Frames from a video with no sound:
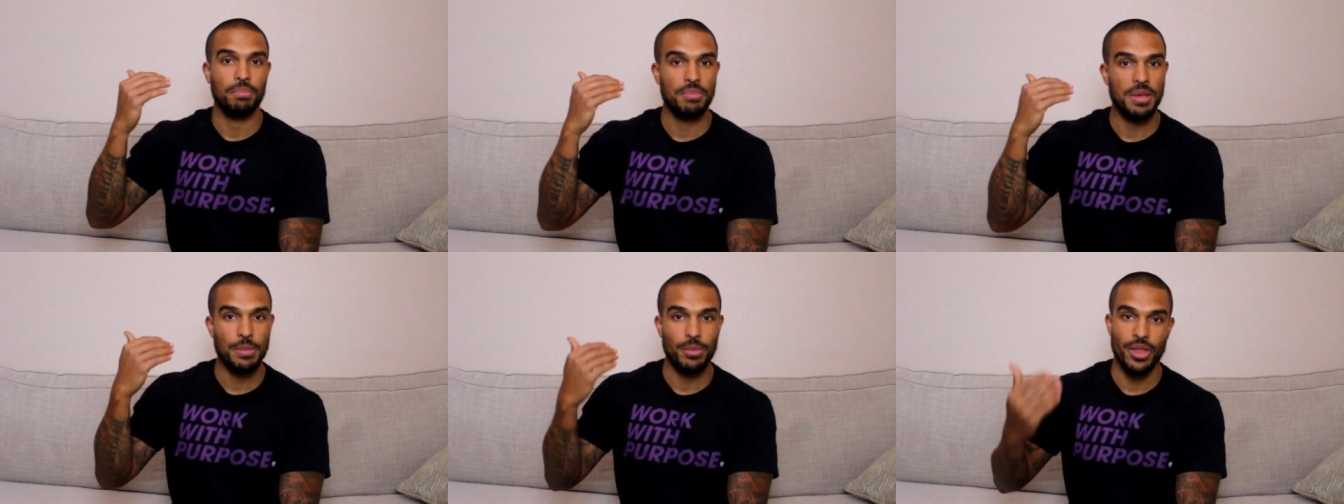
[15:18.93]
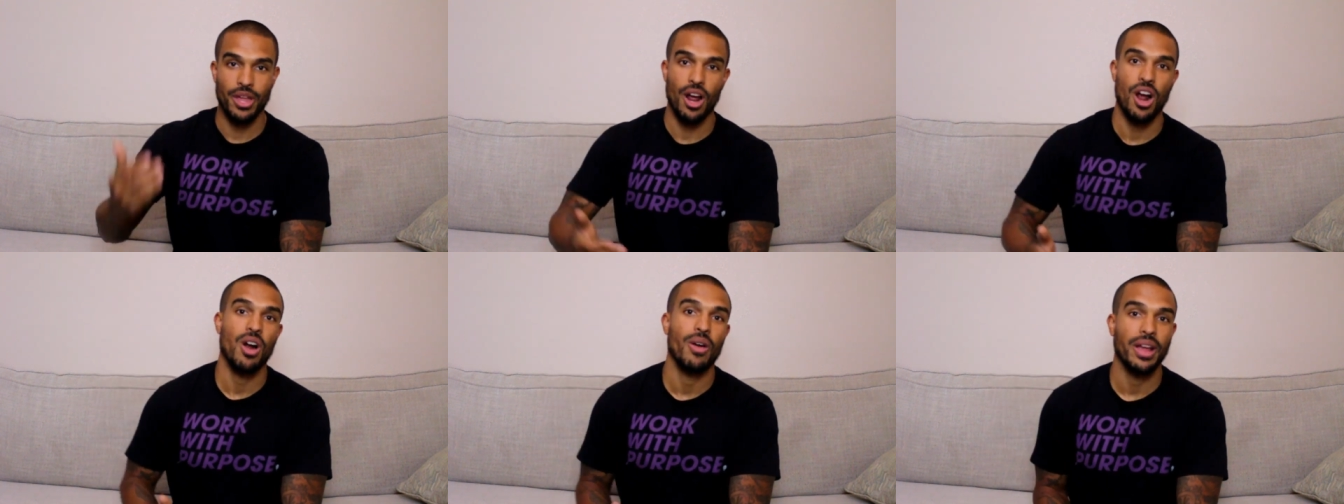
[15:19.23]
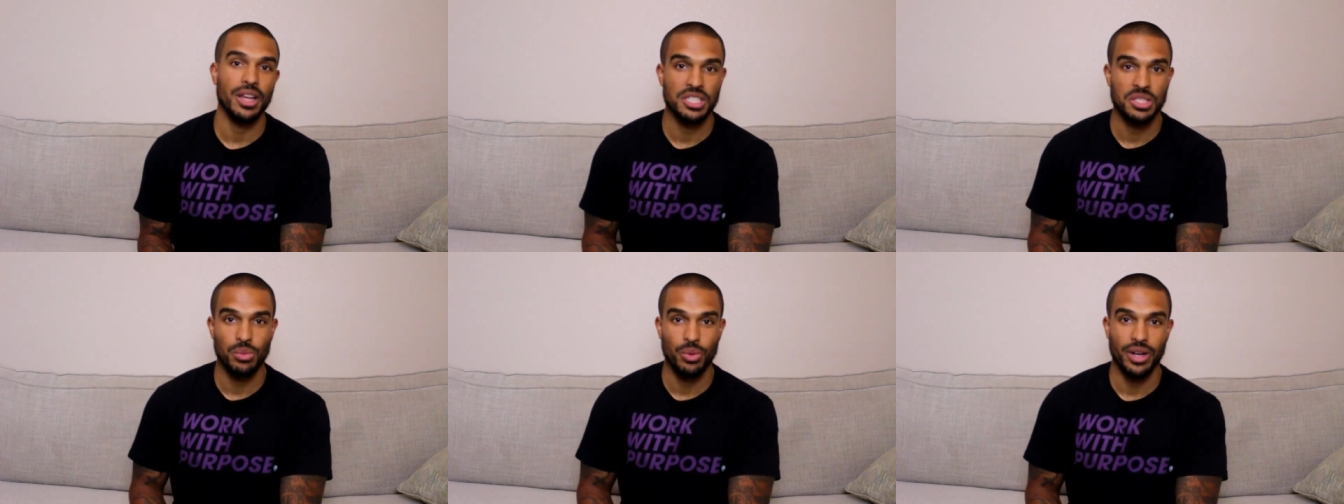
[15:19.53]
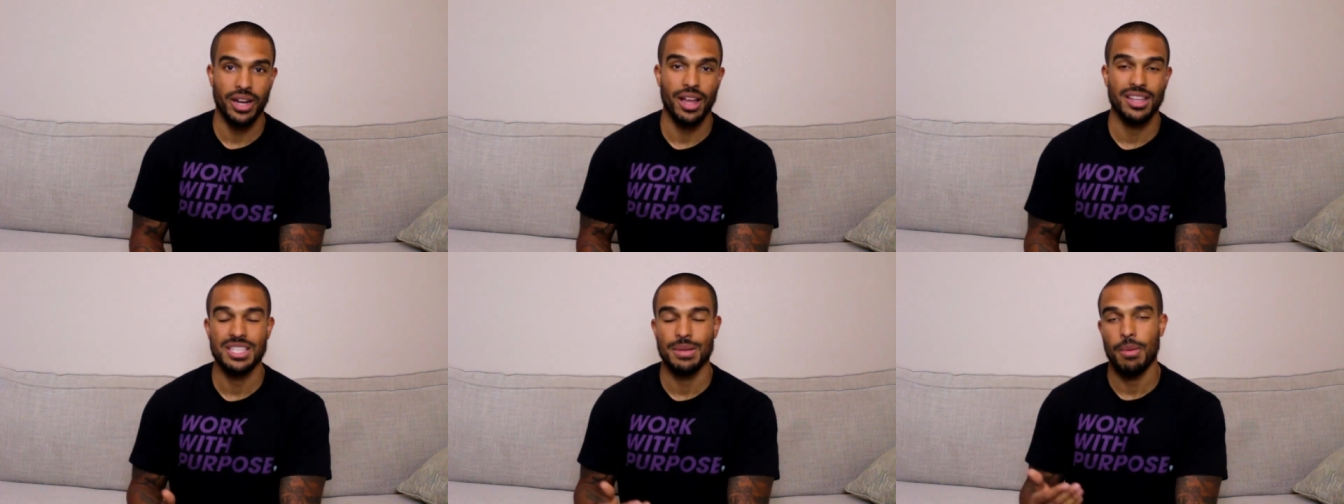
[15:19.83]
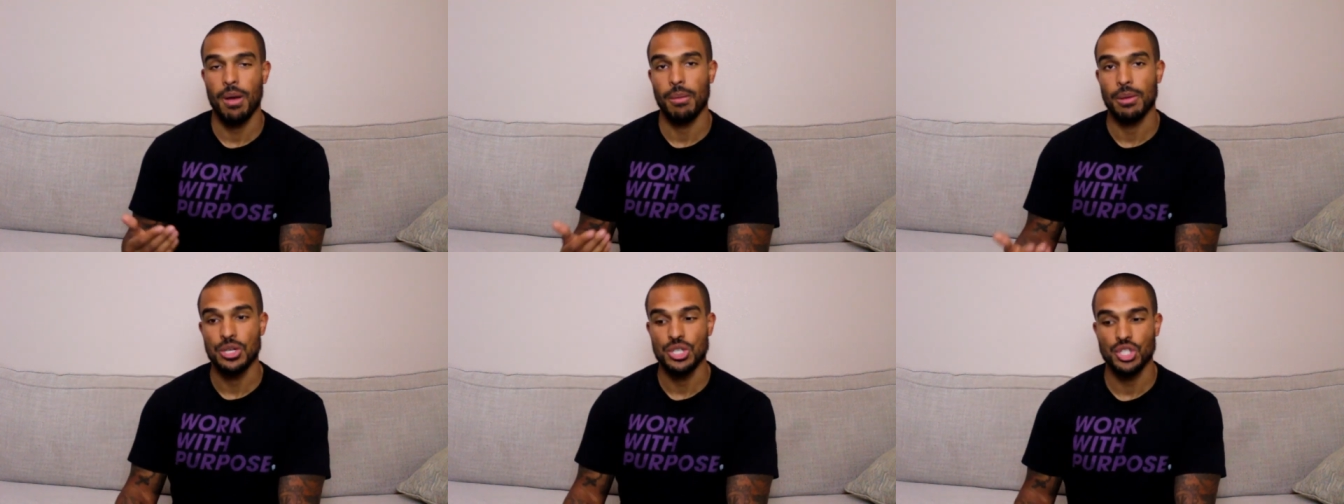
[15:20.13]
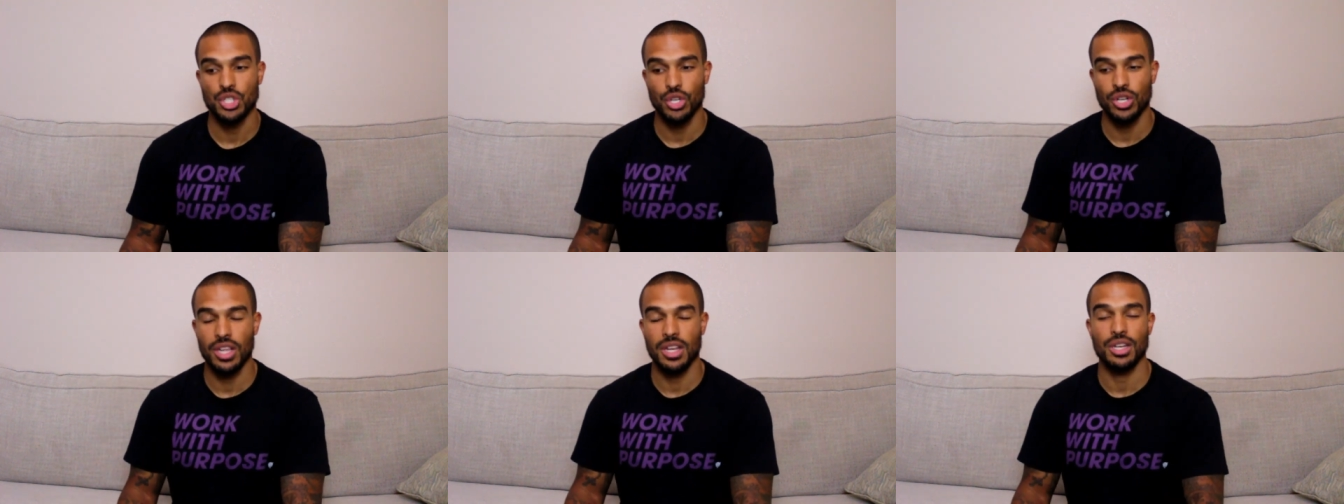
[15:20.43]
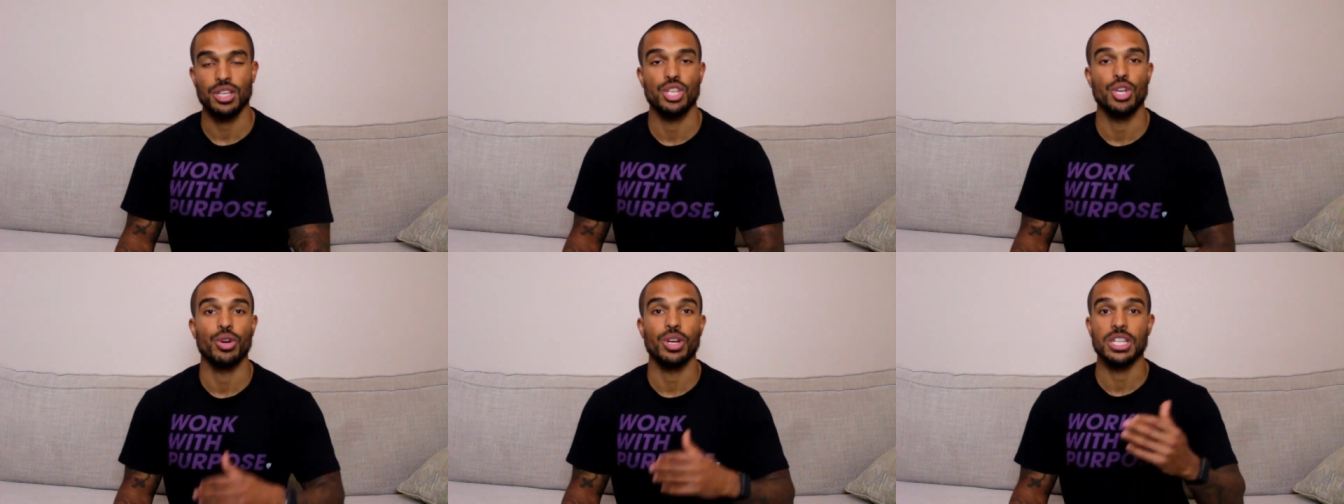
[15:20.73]
people that RX the workouts that probably
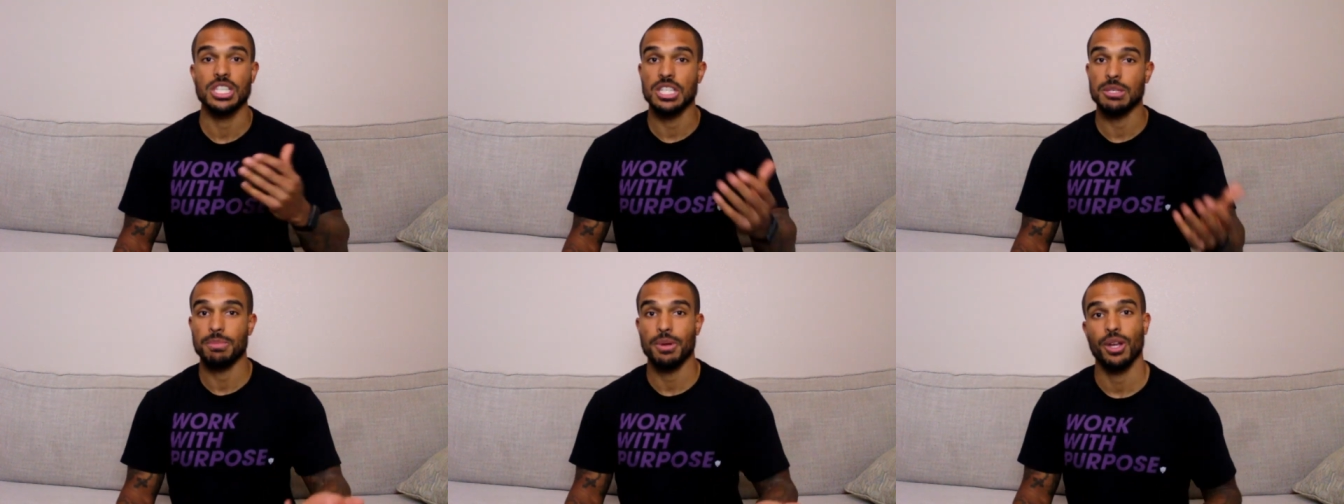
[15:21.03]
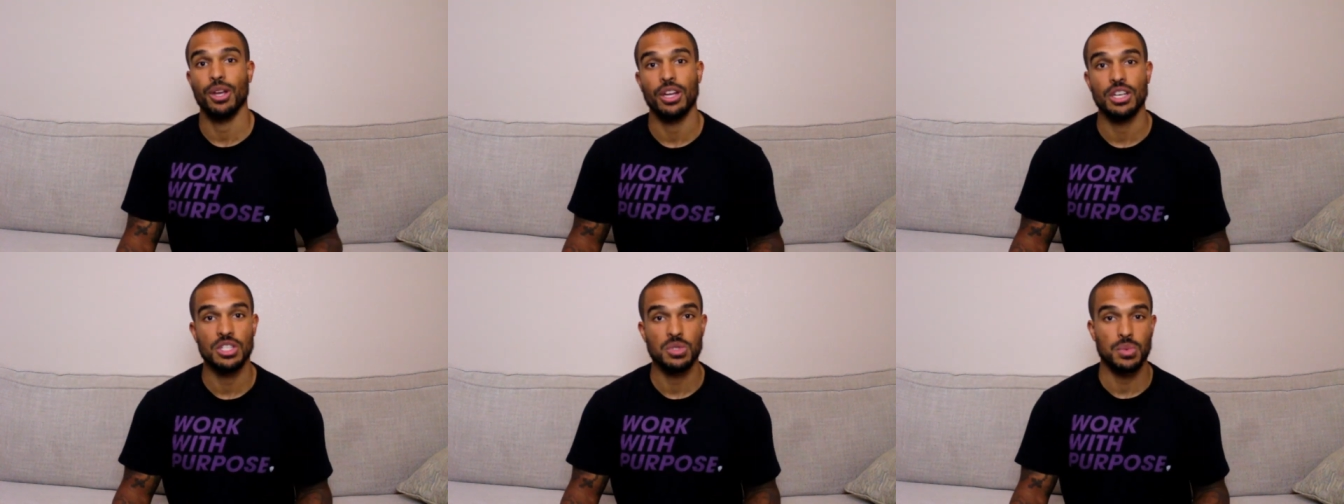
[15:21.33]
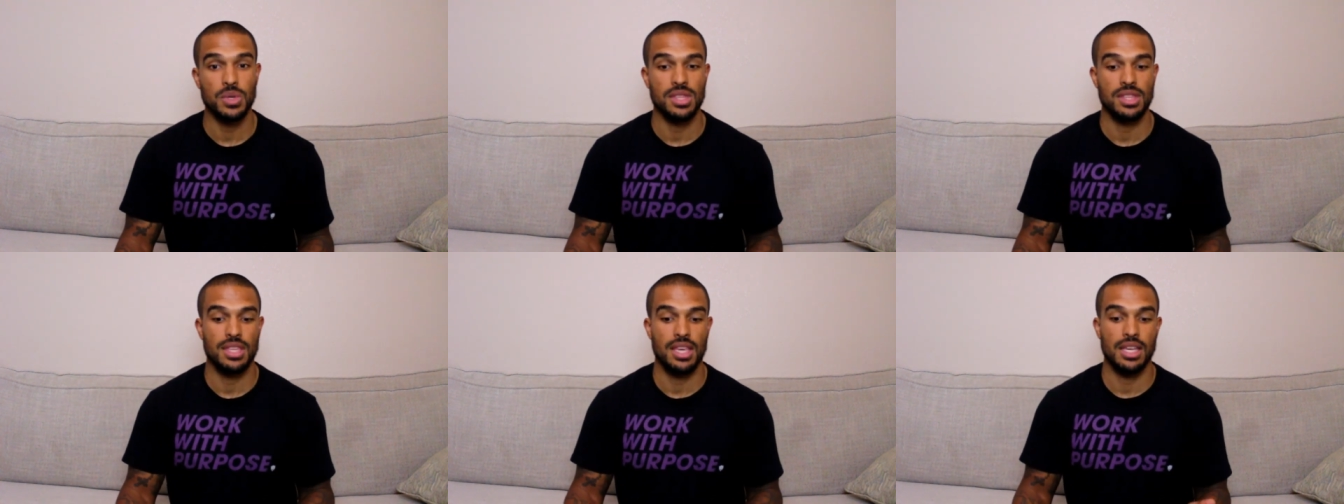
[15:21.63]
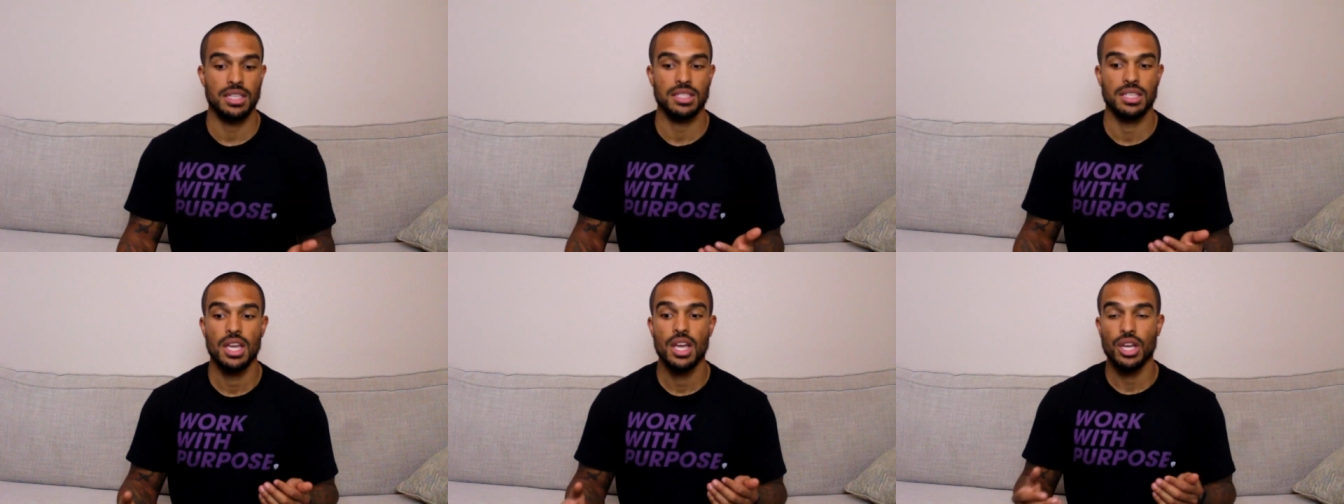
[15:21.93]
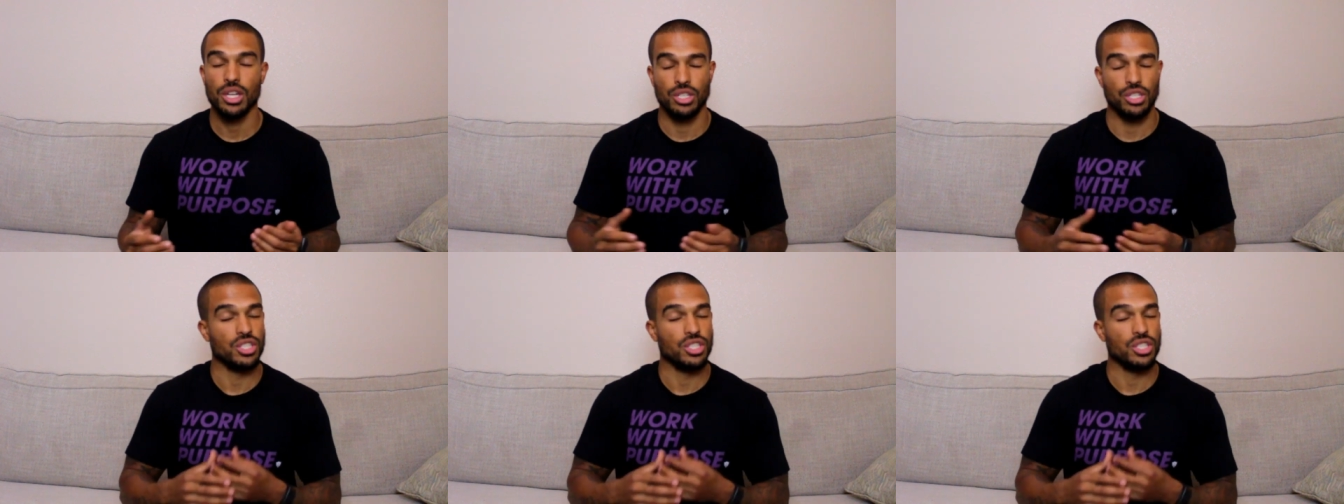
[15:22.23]
shouldn't, your experience with this.